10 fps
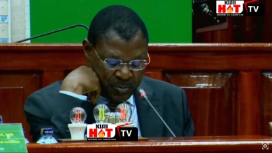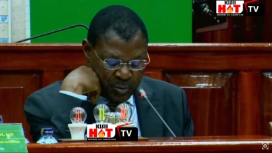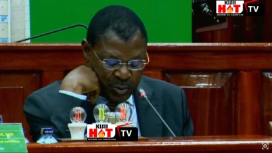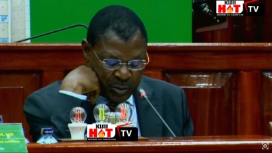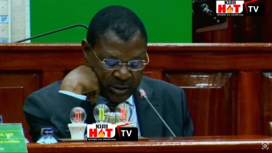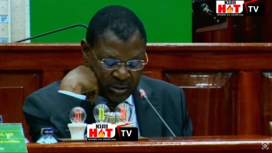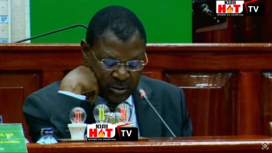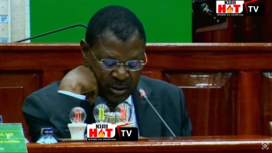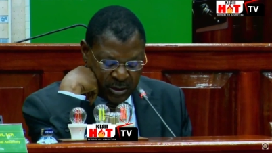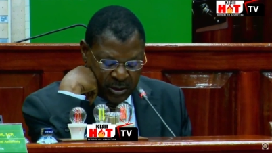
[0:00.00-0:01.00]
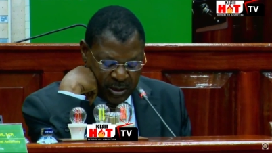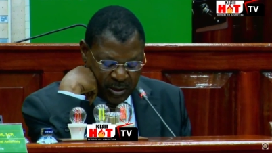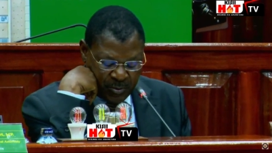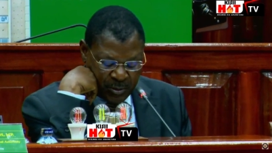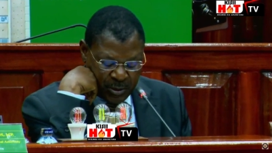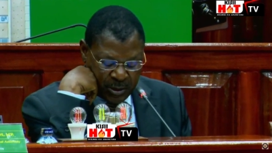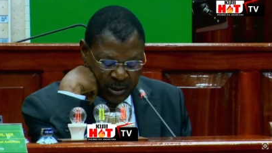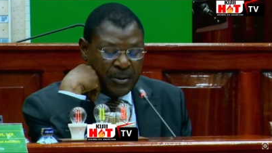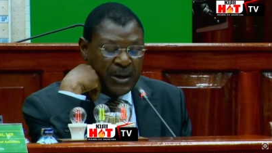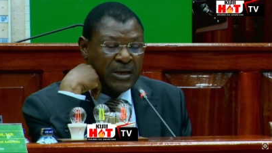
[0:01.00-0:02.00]
position in any political
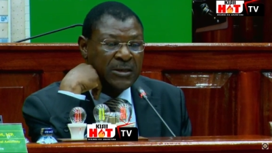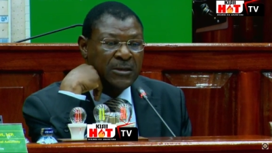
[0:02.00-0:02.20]
party?